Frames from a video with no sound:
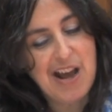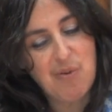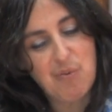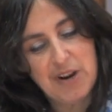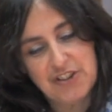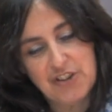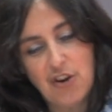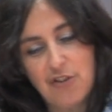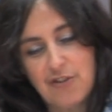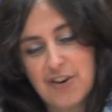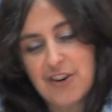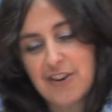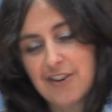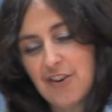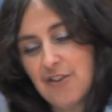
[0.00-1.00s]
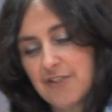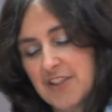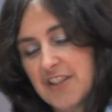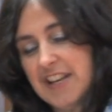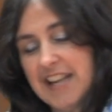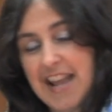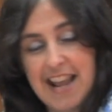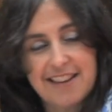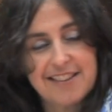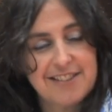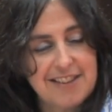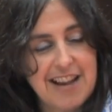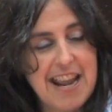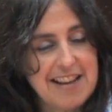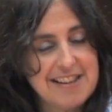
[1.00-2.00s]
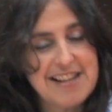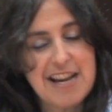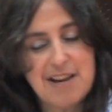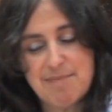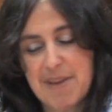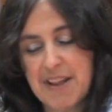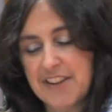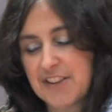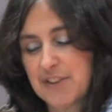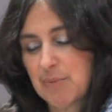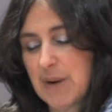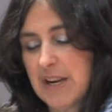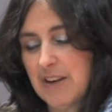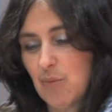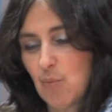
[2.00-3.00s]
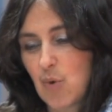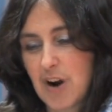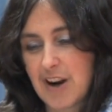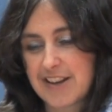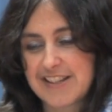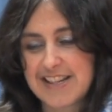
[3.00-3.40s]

which over the next 18 months we worked